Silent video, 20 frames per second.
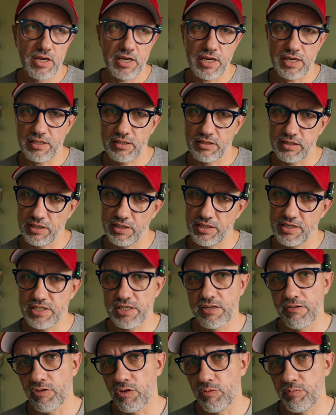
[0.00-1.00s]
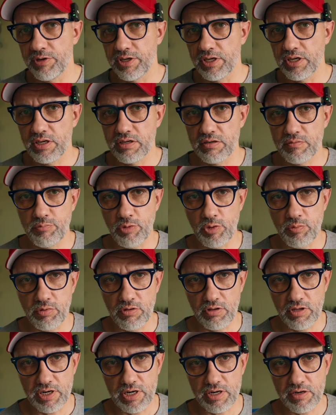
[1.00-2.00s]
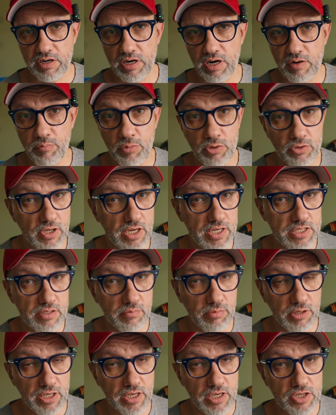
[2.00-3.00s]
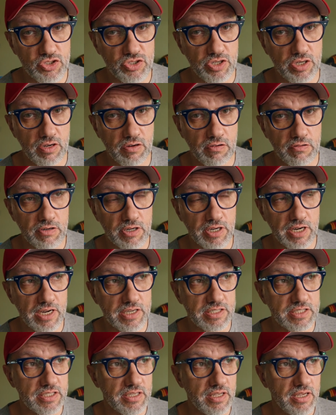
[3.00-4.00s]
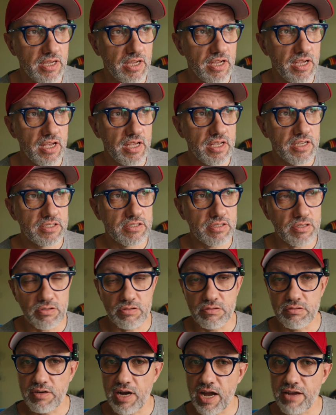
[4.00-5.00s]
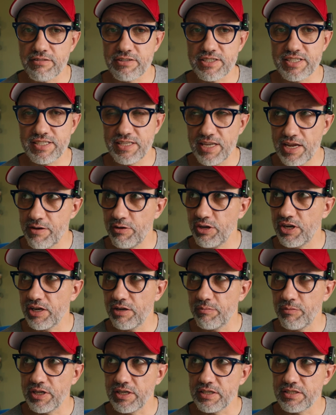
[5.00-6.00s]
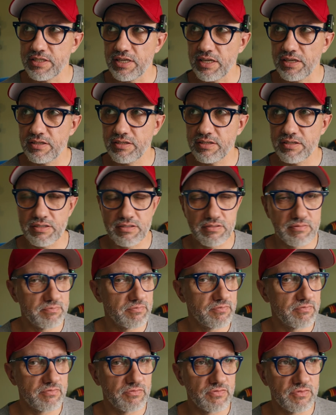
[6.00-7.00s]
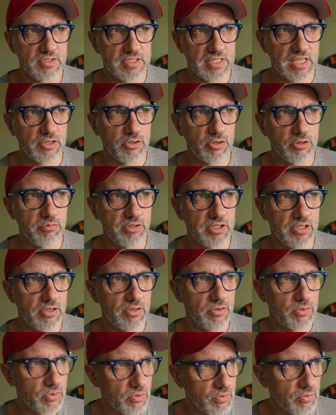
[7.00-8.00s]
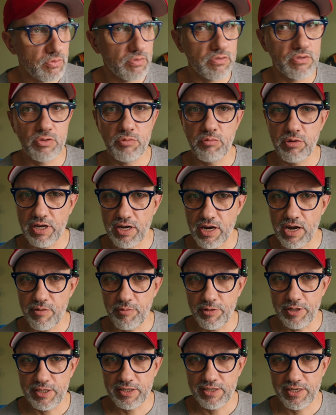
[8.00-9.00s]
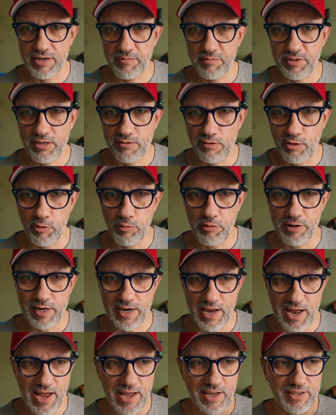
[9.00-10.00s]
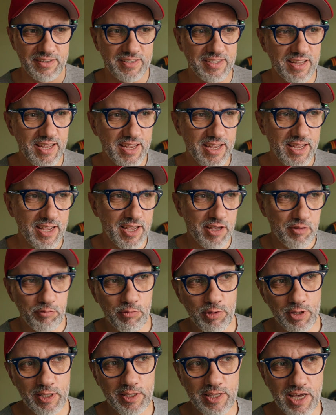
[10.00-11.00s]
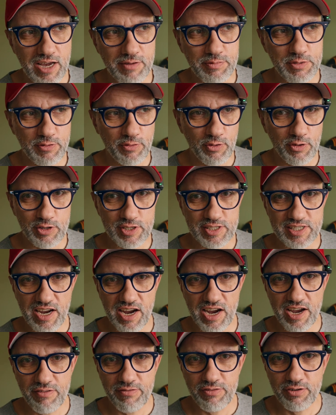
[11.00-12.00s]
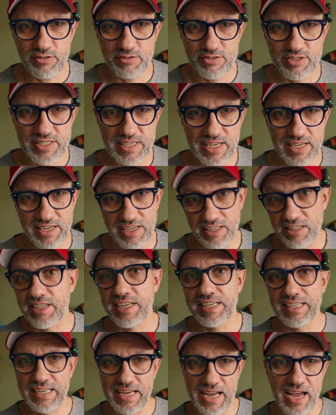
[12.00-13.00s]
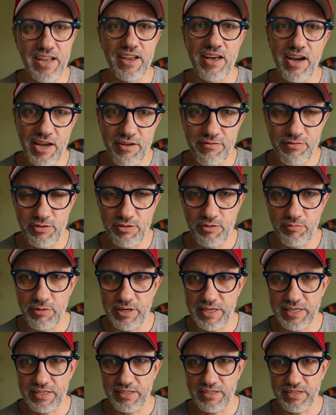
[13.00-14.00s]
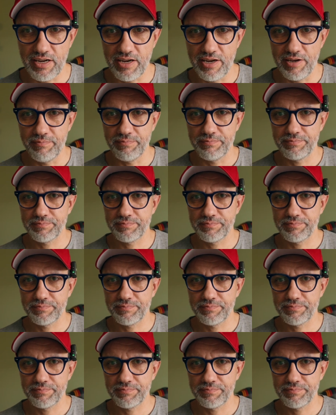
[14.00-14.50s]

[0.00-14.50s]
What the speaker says: Currently, he's developing popular podcast application Overcast. So I was daydreaming that that could be cool to become indie app developer and build apps for the iPhones, and I already had iPhone back at time.